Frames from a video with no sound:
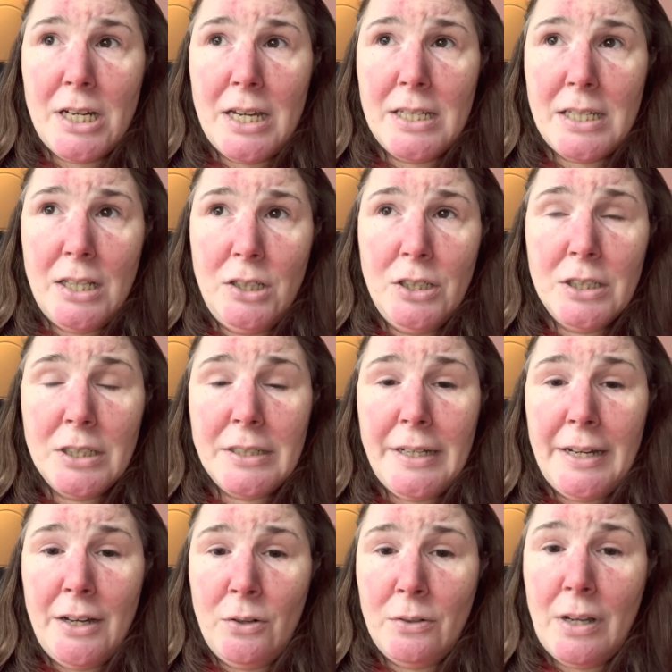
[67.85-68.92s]
As I looked
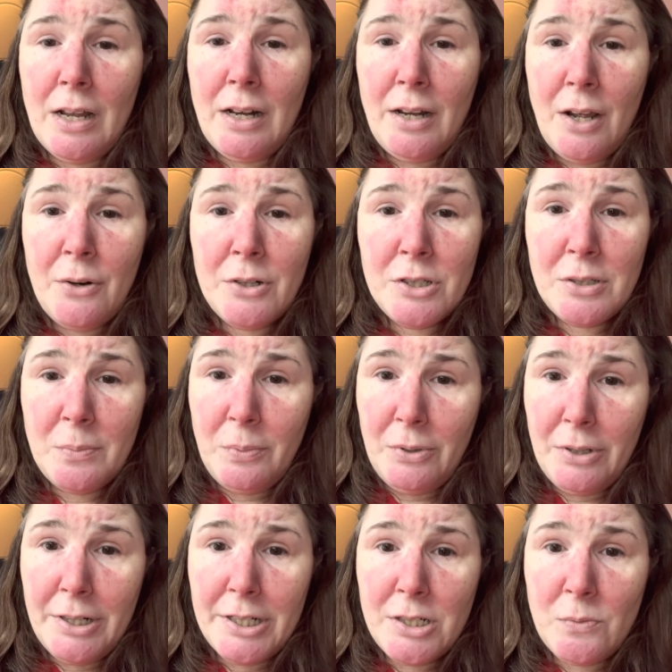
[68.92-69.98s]
down, I noticed the
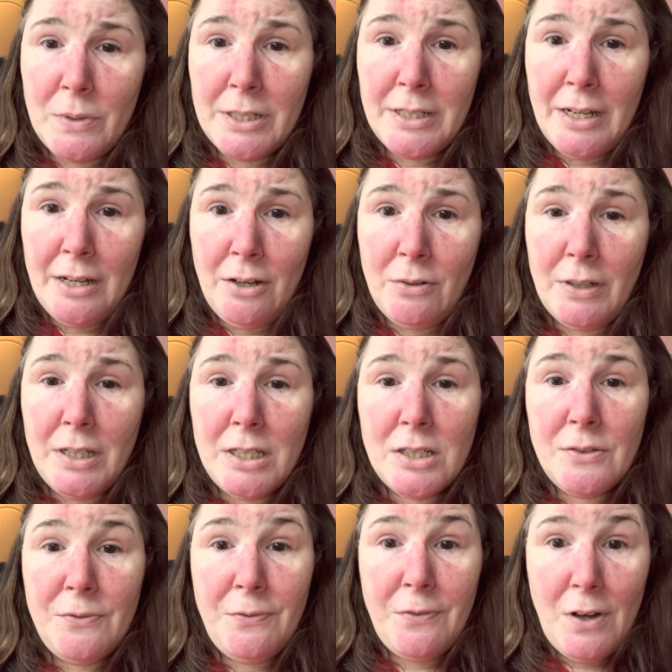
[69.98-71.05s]
bridge went down
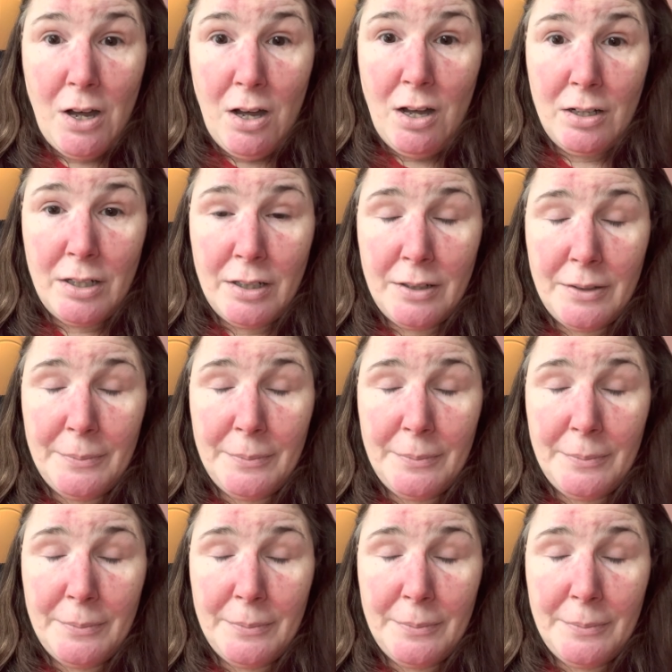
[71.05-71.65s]
into fog.